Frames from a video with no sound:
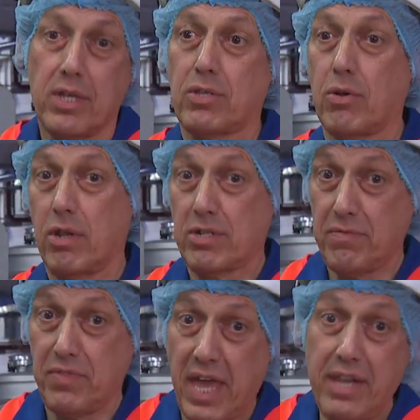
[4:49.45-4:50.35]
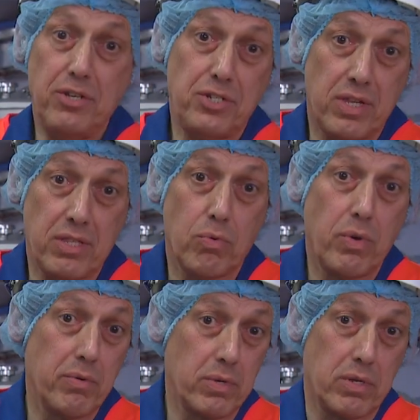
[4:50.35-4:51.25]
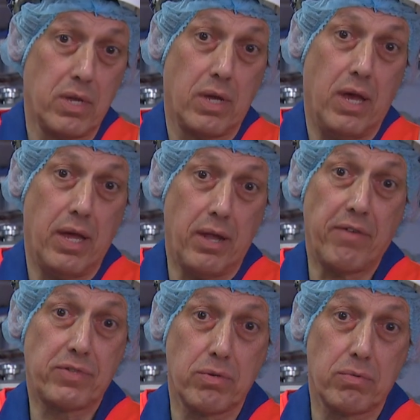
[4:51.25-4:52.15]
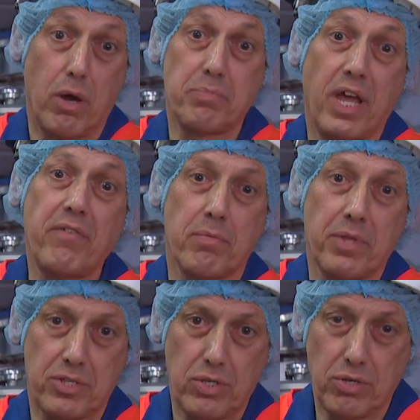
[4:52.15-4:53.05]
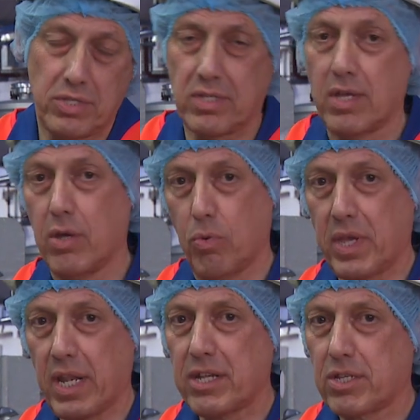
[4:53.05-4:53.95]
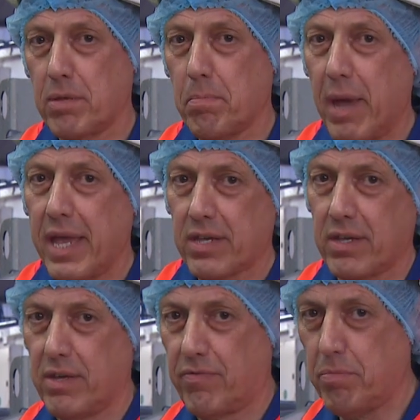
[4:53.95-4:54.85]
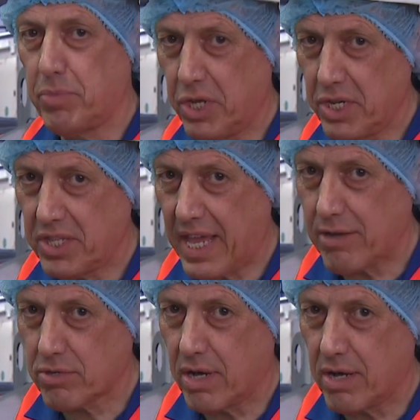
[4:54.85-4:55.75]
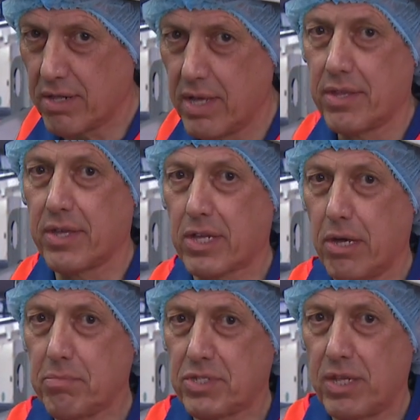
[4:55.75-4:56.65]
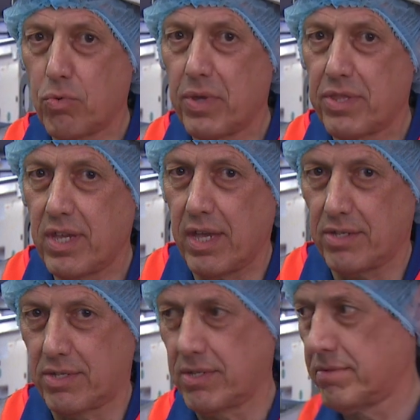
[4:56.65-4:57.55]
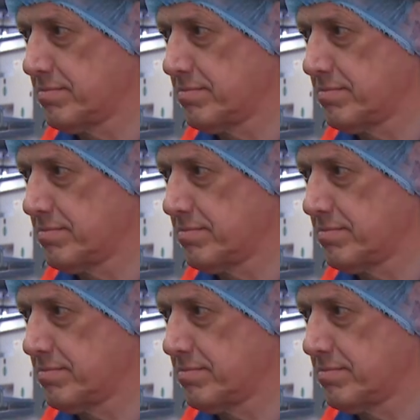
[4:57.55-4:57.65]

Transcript: So a lot of the energy that we would uh, have to obtain from other sources we can actually make from burning the alcohol that comes in with the yeast.